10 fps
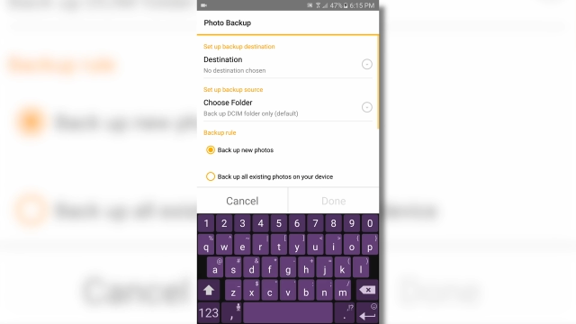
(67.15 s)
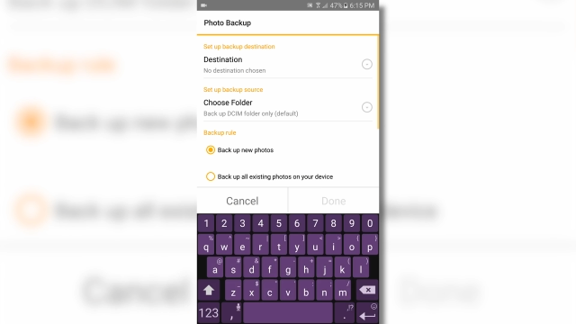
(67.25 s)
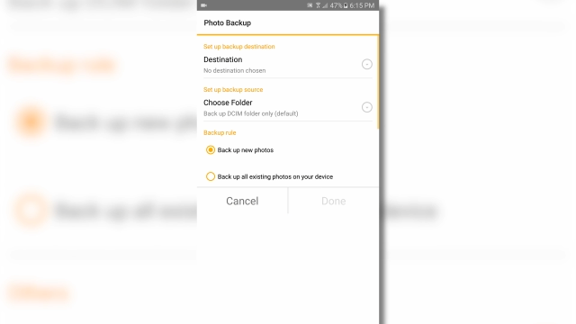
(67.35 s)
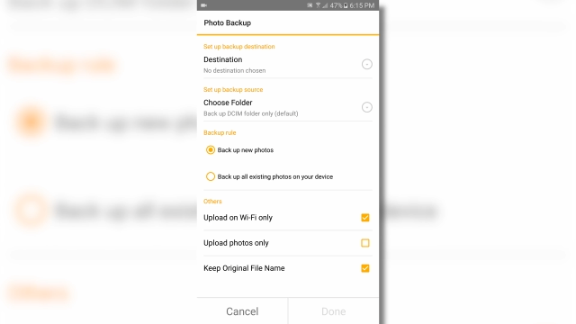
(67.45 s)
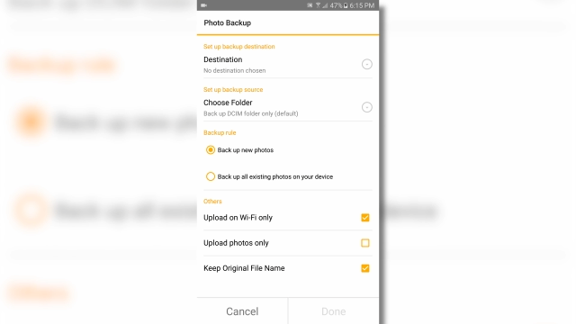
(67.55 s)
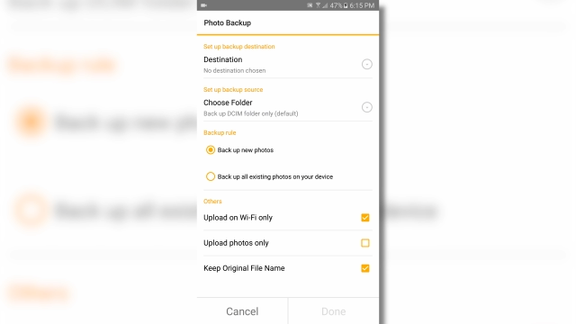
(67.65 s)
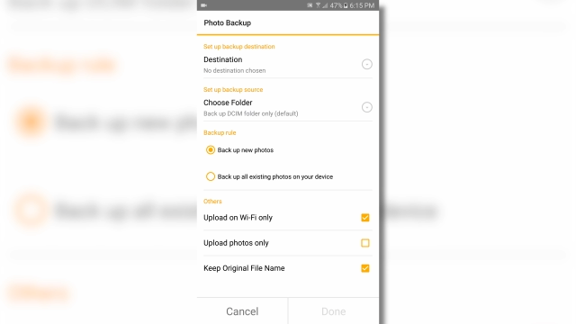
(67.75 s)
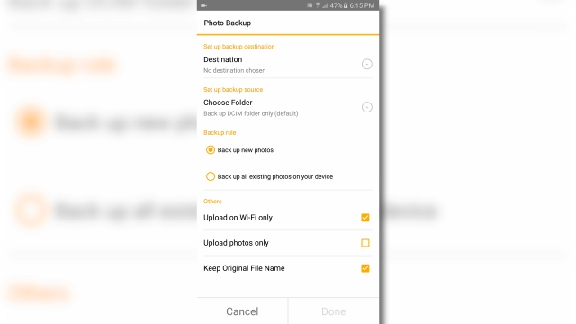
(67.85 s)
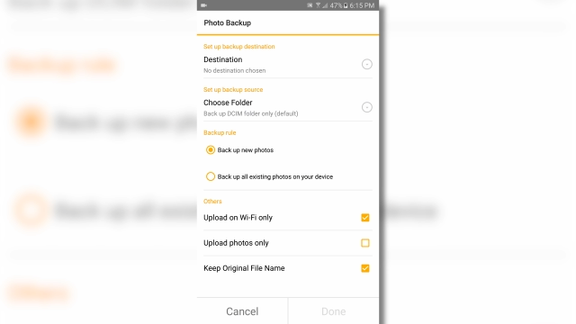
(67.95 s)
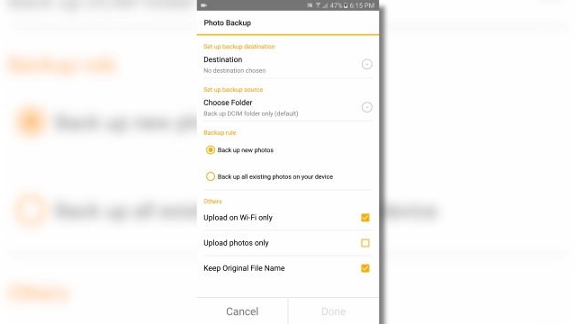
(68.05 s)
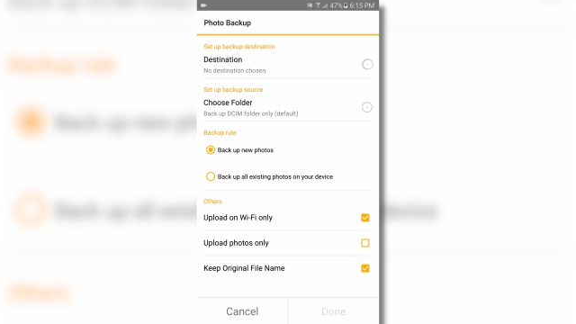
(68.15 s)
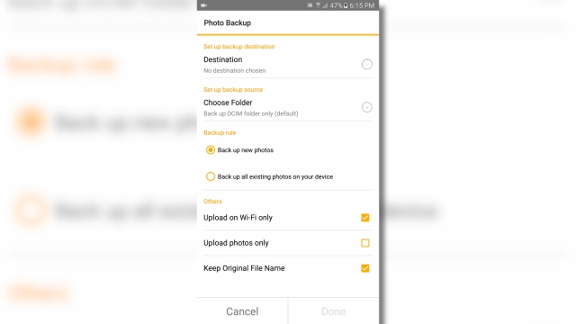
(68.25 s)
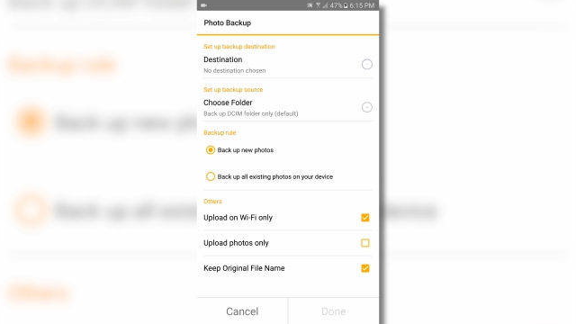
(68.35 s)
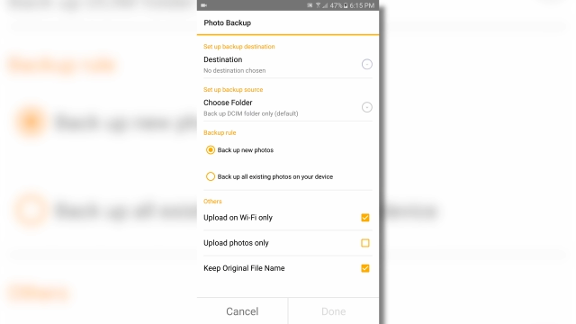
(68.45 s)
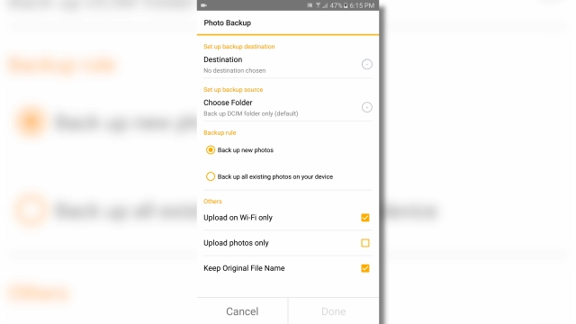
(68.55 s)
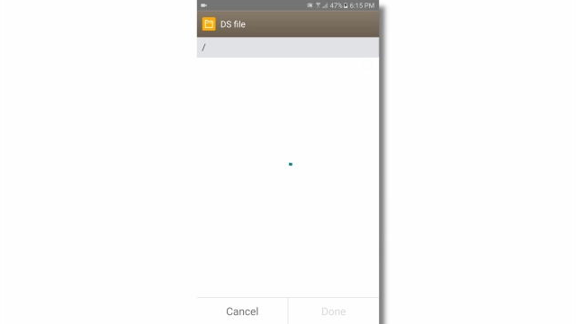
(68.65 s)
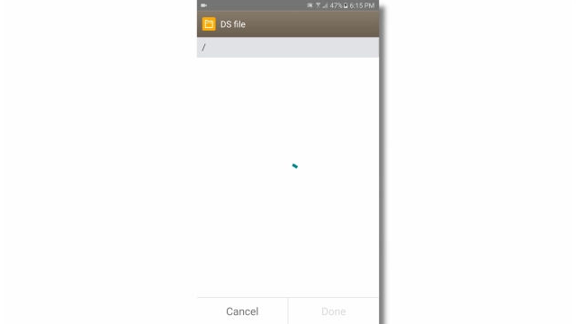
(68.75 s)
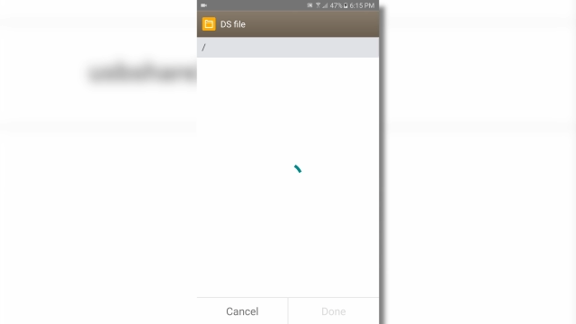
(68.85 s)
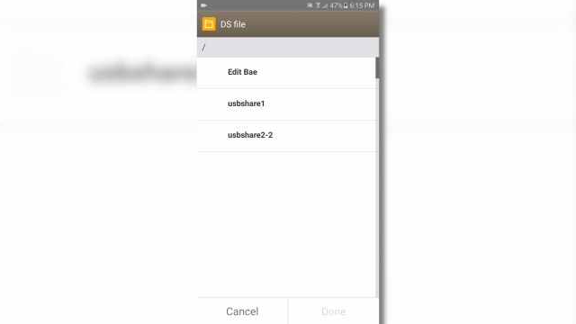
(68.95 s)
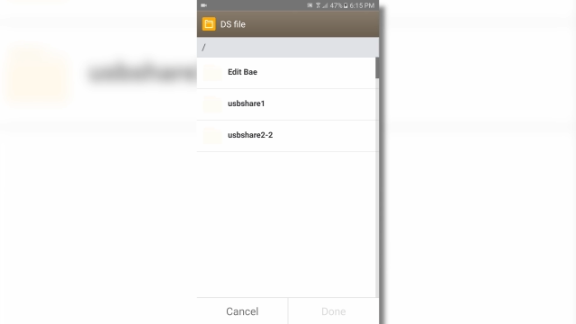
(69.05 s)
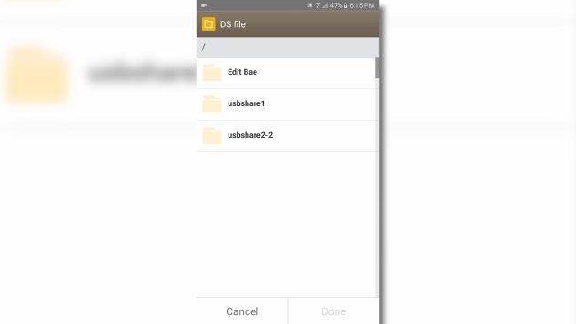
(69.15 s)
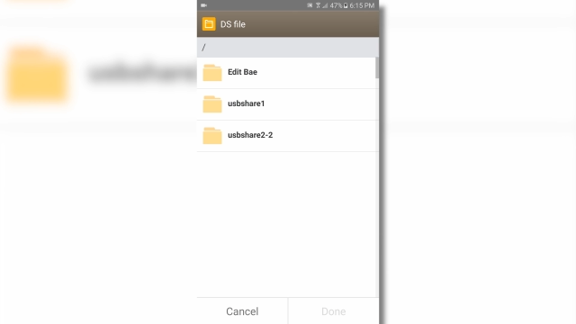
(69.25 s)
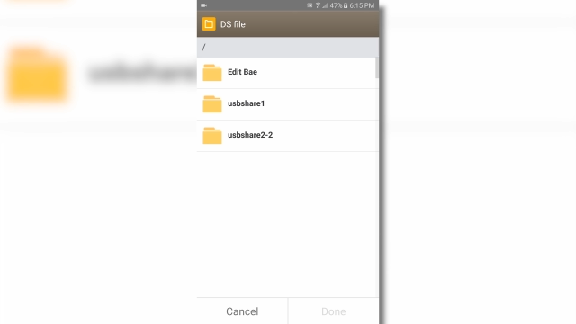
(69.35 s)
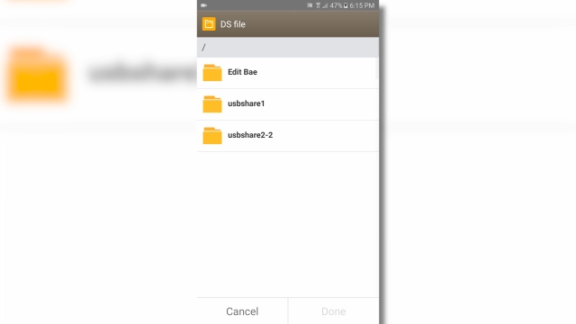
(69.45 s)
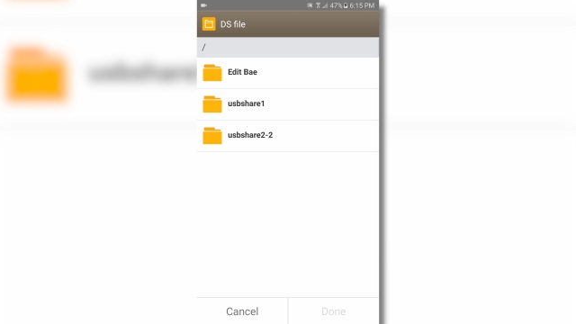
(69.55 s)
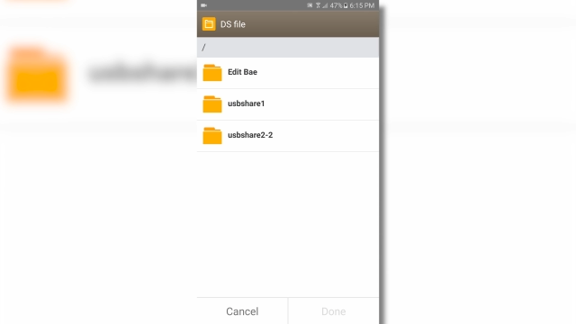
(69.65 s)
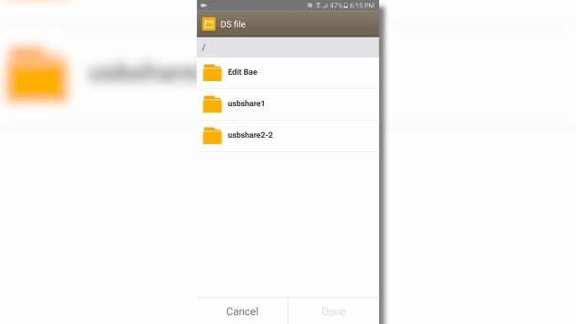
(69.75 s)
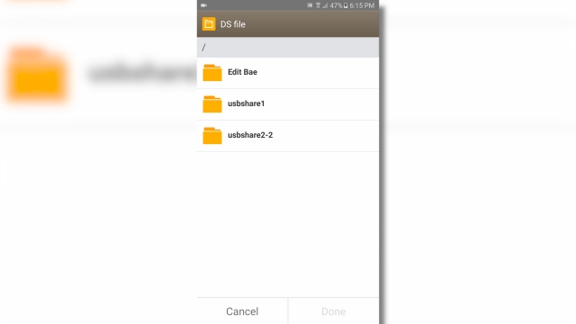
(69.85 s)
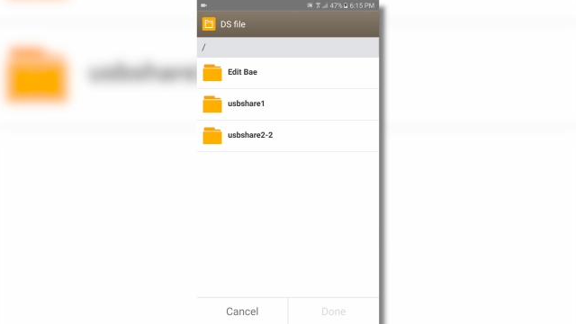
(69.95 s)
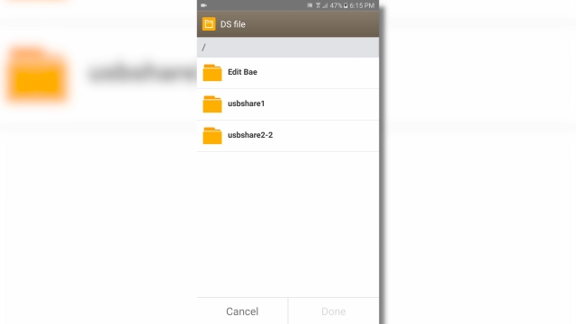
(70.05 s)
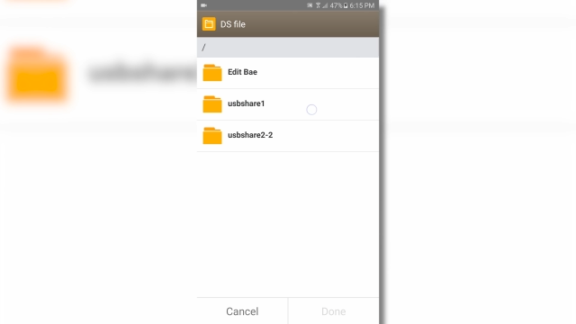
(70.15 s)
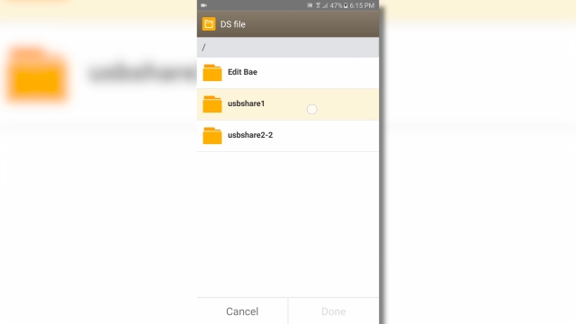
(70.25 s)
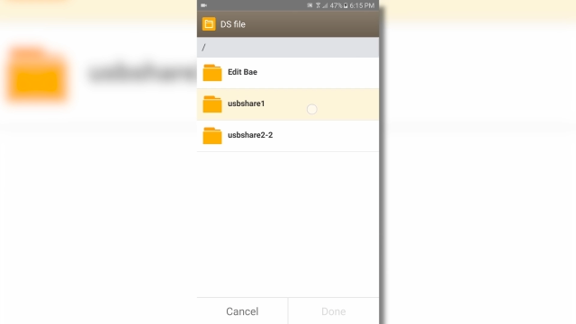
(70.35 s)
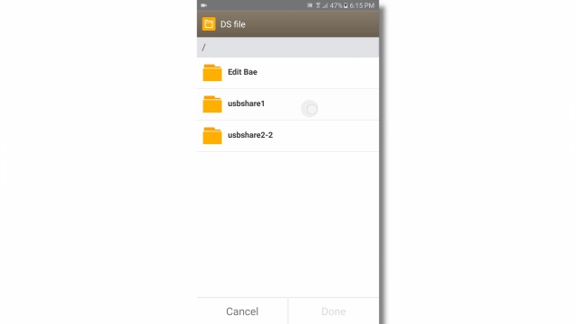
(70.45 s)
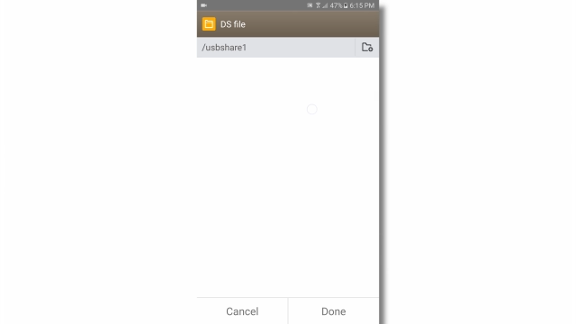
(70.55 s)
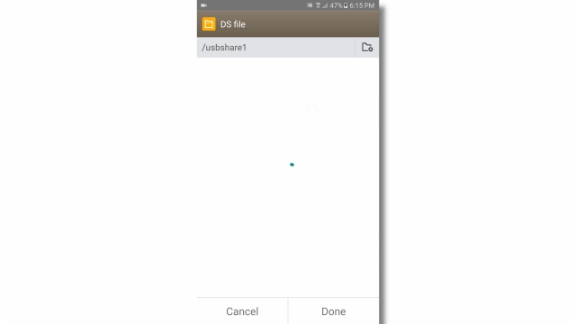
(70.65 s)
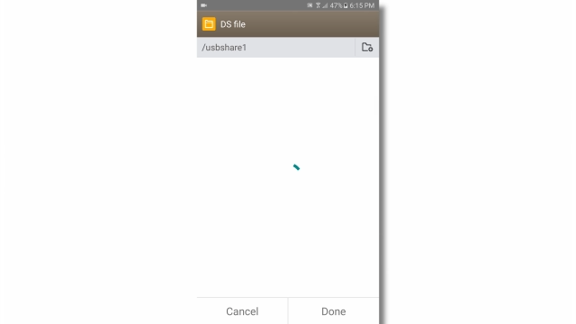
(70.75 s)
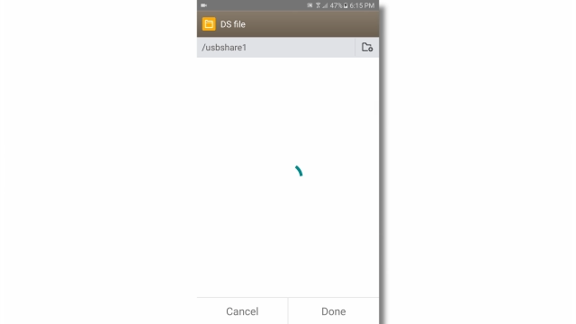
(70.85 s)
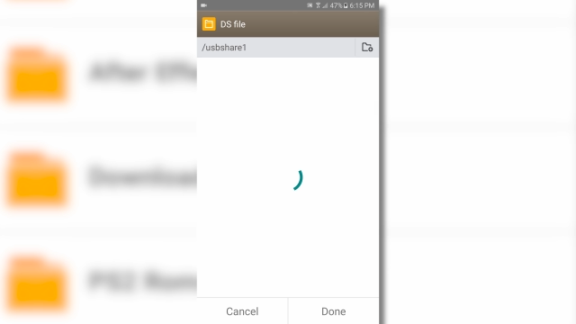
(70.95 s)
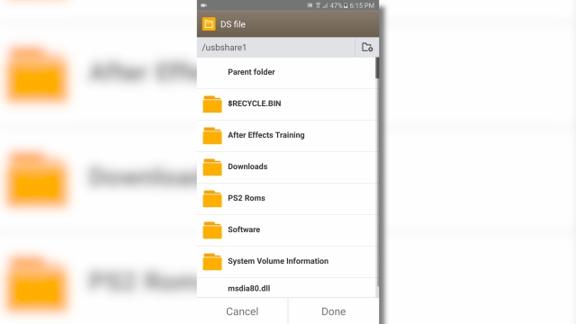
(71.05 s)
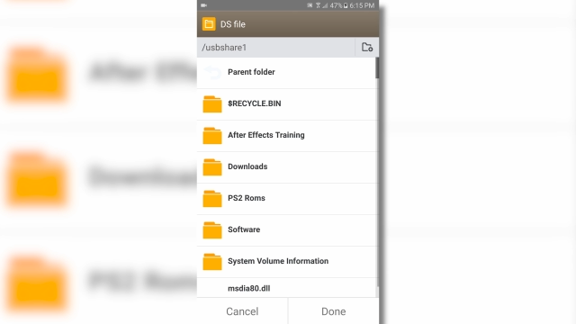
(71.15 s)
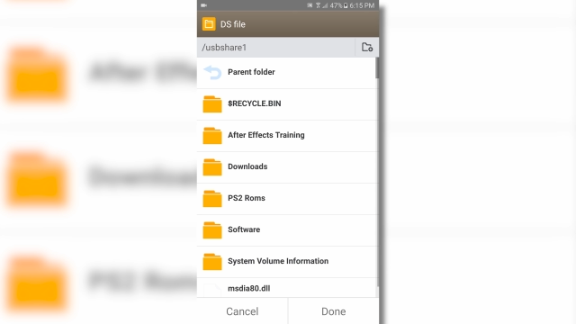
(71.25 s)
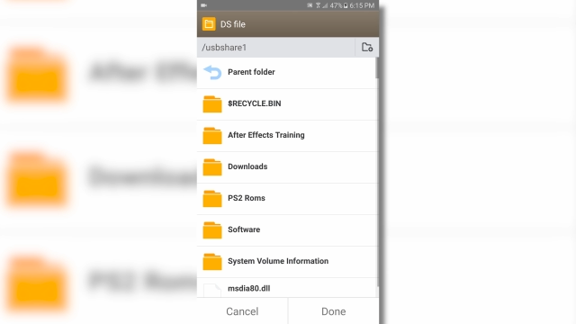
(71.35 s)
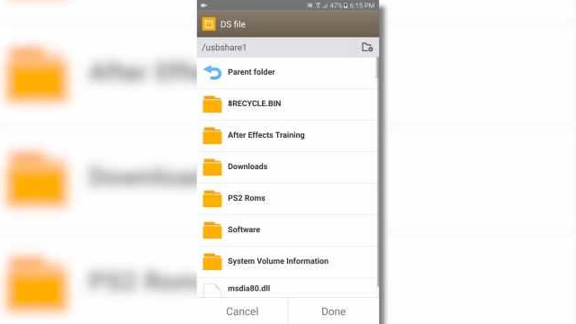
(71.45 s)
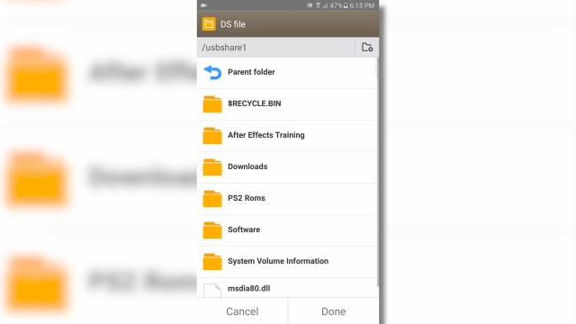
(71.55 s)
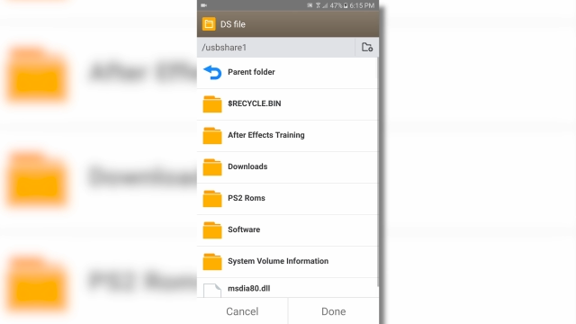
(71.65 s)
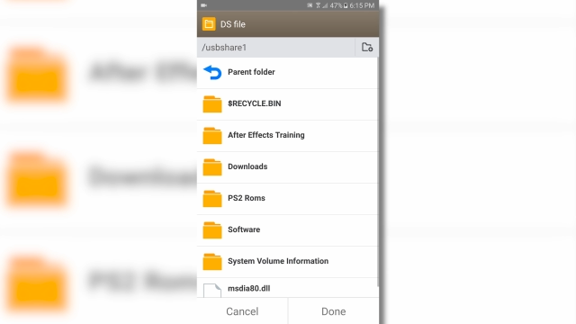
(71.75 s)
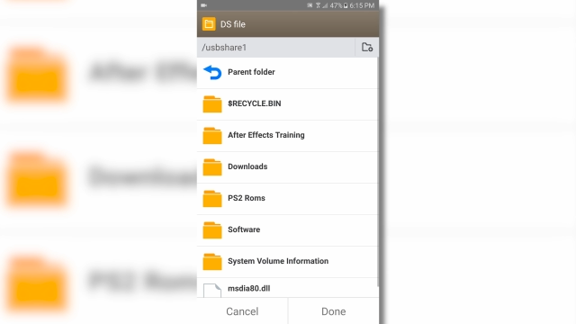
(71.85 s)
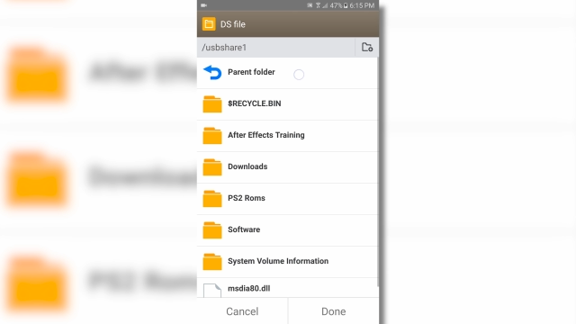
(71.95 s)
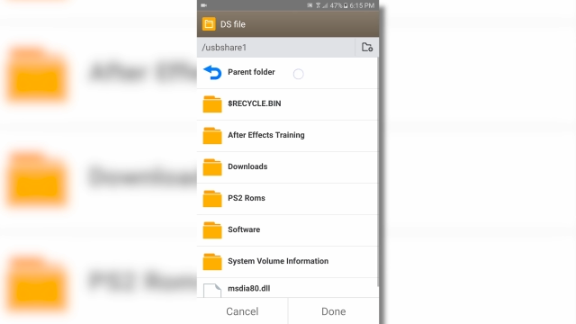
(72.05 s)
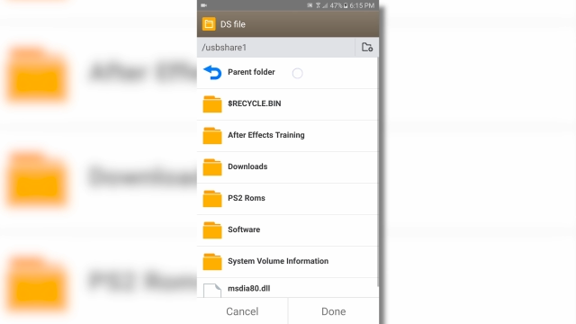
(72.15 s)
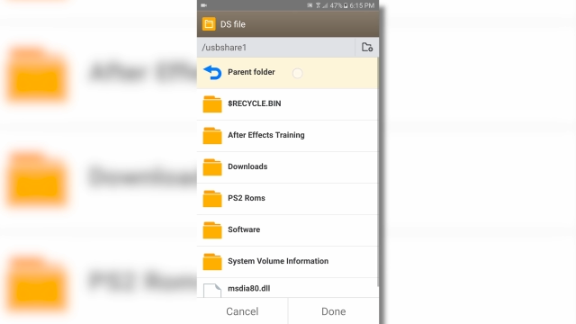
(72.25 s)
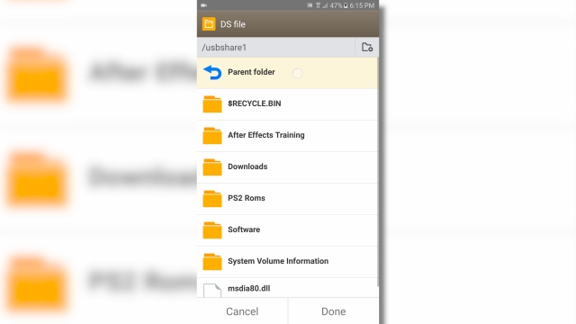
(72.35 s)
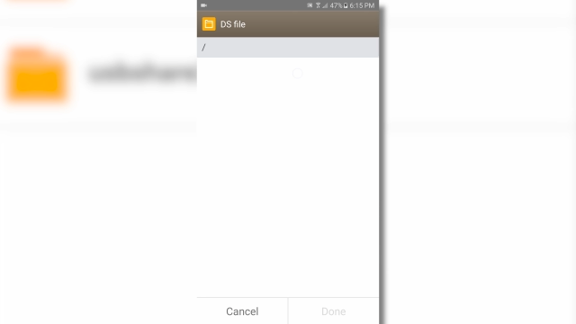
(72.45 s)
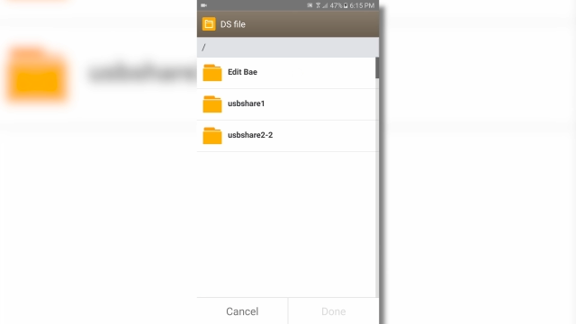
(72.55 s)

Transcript: (no speaker visible)